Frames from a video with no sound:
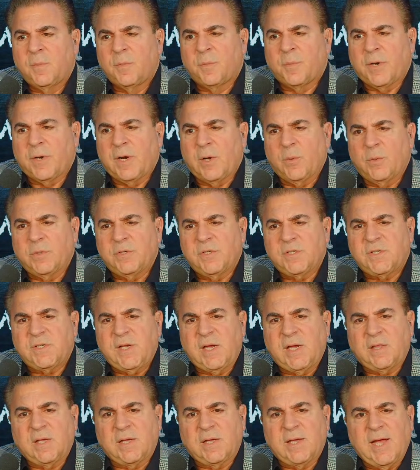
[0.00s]
But I would just
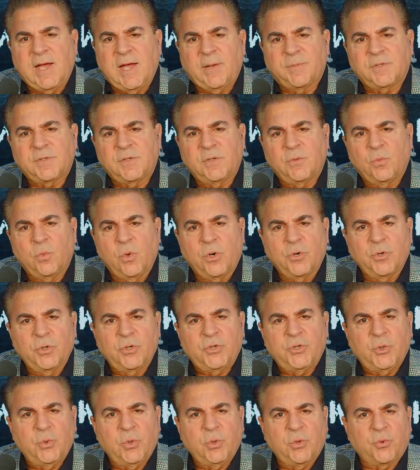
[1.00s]
take the capsule 1 or
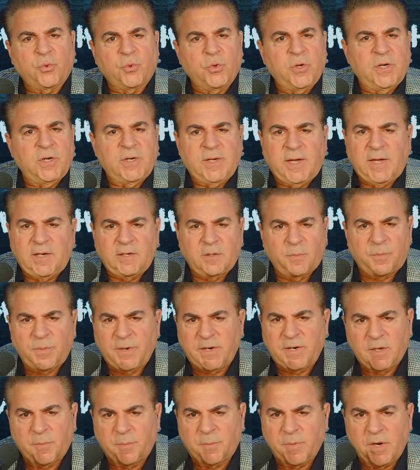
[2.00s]
2 or 3 a day,
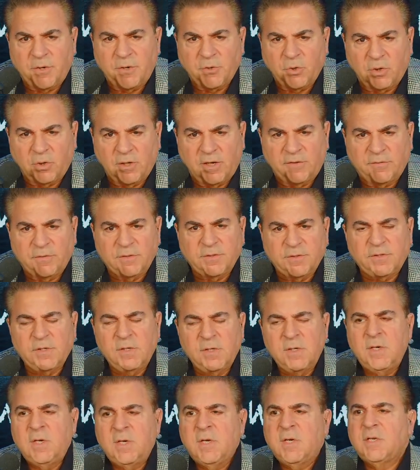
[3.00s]
depending upon your levels.
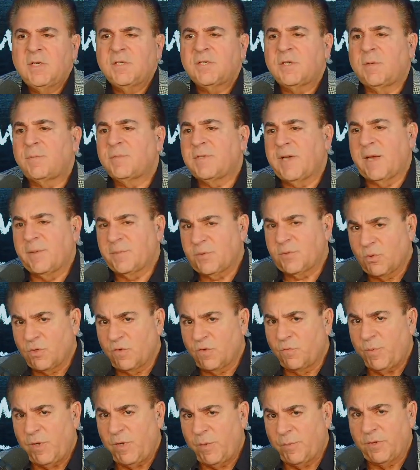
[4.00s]
Sometimes we'll
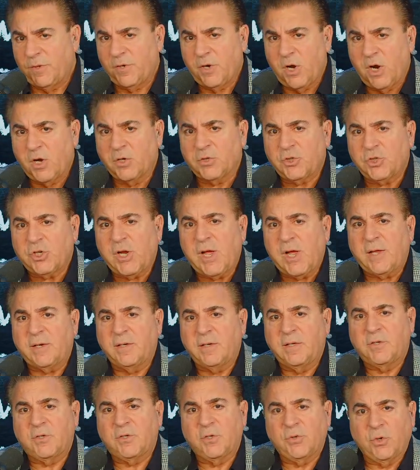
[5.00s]
give people an iron shot
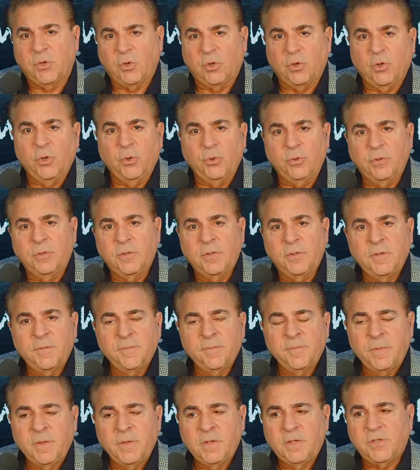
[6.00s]
into their glute
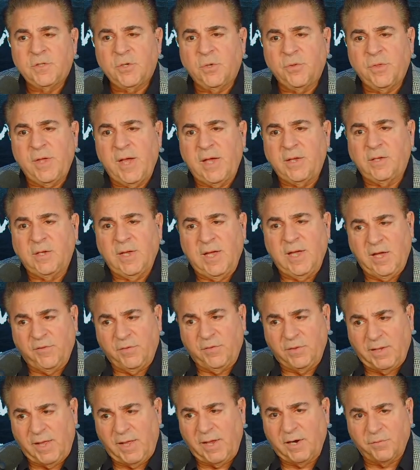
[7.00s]
so that you have
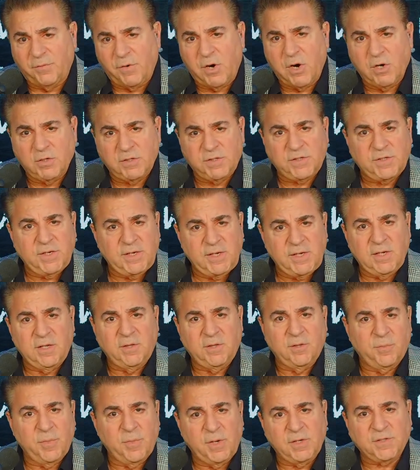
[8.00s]
a lot of iron sitting
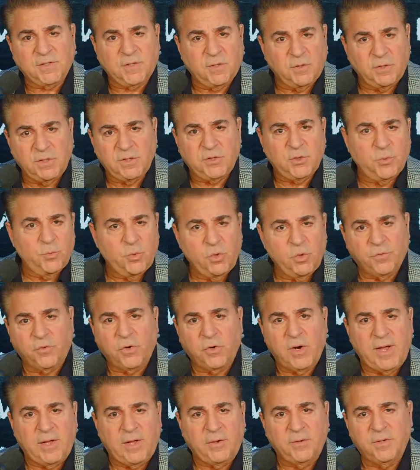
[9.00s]
in the muscle. And as you move
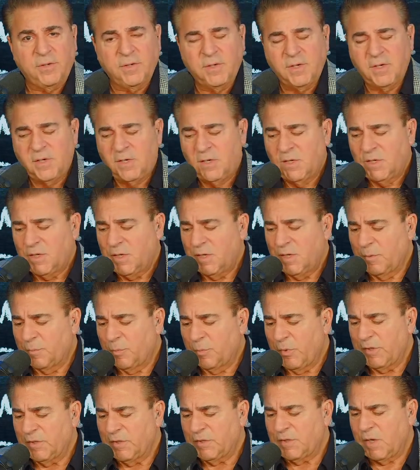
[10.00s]
around, it
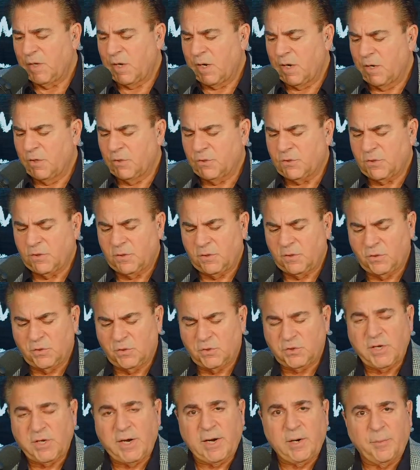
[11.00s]
brings the iron to your
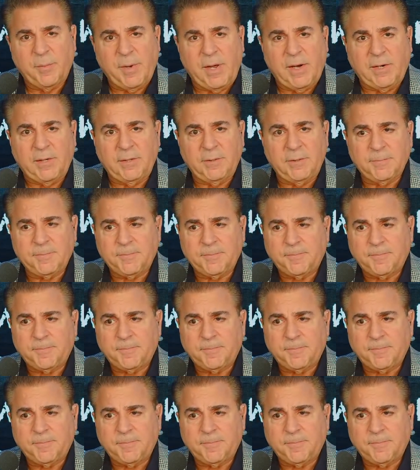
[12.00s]
entire body.